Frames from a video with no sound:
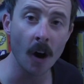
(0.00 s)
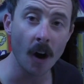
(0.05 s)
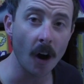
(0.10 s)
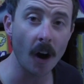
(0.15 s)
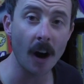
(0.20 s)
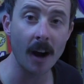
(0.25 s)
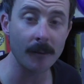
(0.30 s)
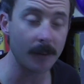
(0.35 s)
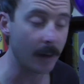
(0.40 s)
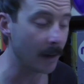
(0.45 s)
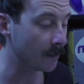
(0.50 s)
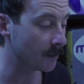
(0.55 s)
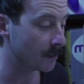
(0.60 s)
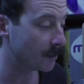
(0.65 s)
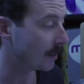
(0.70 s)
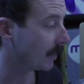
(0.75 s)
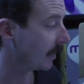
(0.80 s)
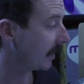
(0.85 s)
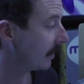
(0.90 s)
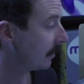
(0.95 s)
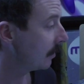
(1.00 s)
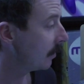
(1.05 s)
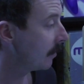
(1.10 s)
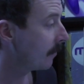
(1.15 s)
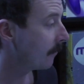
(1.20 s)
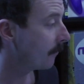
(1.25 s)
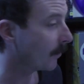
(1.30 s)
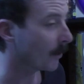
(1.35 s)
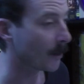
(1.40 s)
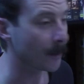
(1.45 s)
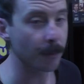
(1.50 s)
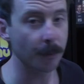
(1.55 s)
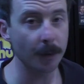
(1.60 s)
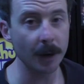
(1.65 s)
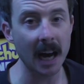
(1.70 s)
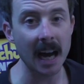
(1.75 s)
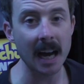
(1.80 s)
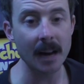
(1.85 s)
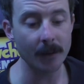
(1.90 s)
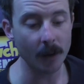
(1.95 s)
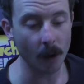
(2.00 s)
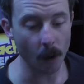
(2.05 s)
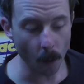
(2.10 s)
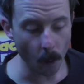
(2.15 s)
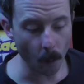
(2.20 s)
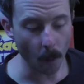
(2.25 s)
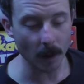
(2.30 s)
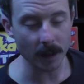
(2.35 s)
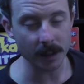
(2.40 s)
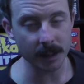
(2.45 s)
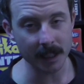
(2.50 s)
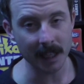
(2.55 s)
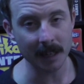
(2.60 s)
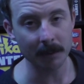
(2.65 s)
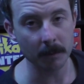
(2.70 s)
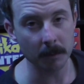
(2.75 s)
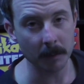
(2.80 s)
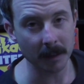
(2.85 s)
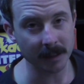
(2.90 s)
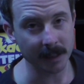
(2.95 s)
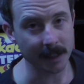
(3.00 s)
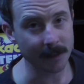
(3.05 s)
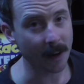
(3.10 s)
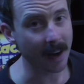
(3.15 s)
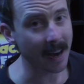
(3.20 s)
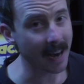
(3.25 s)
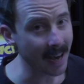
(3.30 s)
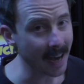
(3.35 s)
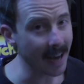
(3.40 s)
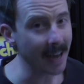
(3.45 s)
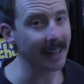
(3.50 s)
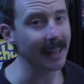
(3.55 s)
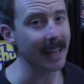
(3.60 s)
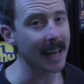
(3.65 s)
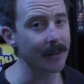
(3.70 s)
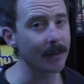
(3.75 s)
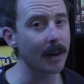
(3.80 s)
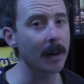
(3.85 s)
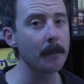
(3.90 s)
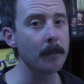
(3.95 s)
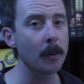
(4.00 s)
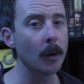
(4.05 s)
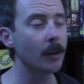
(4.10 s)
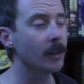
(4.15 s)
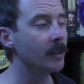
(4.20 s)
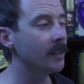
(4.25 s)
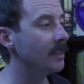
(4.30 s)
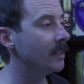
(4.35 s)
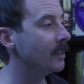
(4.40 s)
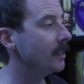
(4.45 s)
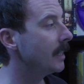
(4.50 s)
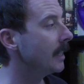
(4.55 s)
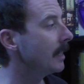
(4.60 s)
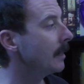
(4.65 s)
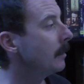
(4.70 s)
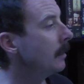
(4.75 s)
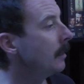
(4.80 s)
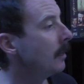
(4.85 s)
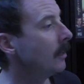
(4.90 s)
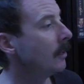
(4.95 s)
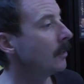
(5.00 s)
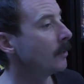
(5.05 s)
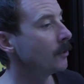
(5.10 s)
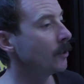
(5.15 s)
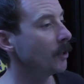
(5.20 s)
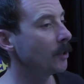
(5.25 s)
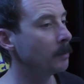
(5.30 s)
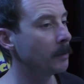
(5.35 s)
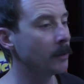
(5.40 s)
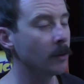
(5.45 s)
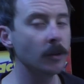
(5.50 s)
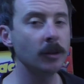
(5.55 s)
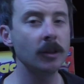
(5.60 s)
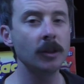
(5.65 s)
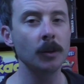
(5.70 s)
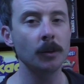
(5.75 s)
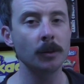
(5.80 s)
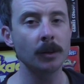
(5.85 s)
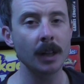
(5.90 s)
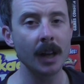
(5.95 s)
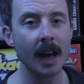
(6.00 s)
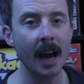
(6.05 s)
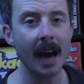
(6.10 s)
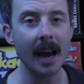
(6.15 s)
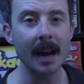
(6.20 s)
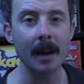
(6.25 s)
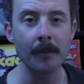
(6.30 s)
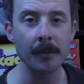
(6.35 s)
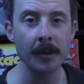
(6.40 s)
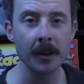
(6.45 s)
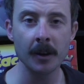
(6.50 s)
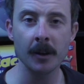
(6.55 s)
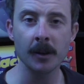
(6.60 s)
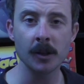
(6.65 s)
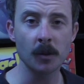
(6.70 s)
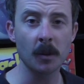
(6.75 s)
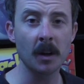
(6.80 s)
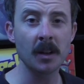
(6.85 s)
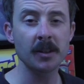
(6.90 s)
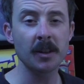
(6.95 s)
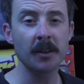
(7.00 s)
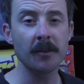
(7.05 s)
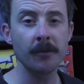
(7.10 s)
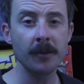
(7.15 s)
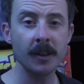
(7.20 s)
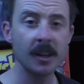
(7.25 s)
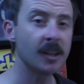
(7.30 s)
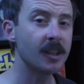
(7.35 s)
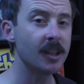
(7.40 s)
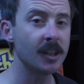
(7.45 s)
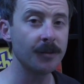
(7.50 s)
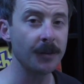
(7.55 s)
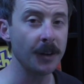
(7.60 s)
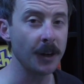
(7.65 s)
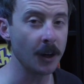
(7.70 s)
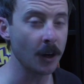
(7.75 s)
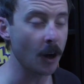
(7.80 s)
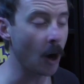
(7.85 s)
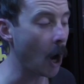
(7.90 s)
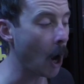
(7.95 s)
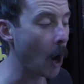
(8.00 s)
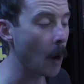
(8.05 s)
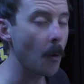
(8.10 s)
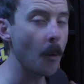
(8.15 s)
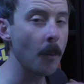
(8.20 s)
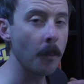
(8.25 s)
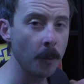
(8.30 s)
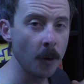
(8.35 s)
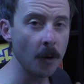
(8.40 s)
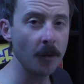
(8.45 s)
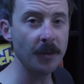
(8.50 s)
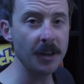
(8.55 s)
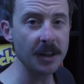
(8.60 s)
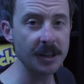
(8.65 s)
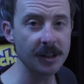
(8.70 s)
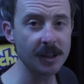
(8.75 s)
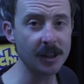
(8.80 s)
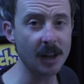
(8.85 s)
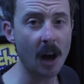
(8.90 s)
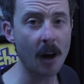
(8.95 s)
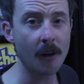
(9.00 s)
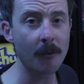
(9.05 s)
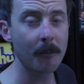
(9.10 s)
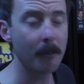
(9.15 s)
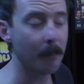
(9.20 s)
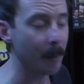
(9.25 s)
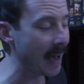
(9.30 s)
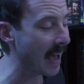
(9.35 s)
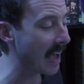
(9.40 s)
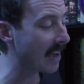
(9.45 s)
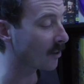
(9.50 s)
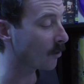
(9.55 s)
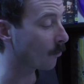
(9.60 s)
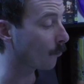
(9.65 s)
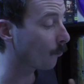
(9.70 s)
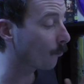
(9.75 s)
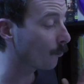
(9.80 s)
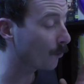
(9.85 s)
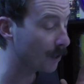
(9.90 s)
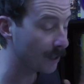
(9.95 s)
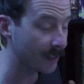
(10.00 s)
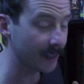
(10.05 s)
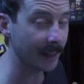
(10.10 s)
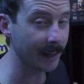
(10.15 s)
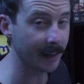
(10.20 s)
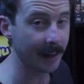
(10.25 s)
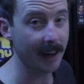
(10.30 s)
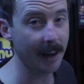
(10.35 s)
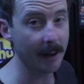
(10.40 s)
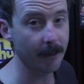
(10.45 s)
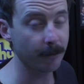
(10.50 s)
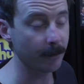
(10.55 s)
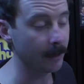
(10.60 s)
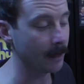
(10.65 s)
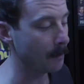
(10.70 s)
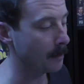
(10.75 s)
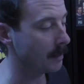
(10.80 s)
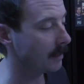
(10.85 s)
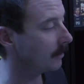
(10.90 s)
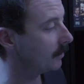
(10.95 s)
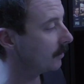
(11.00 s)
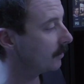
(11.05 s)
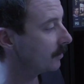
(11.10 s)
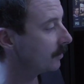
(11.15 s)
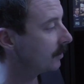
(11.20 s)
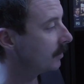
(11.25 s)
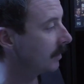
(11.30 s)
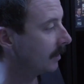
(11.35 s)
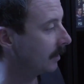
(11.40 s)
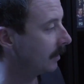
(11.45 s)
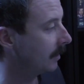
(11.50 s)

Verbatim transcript: I've ever seen. Very proud of it, always keep it in my sleeve. I hardly ever unbox this thing so it's been good to do it today. So once I've finished this video, I will put this stuff back really carefully because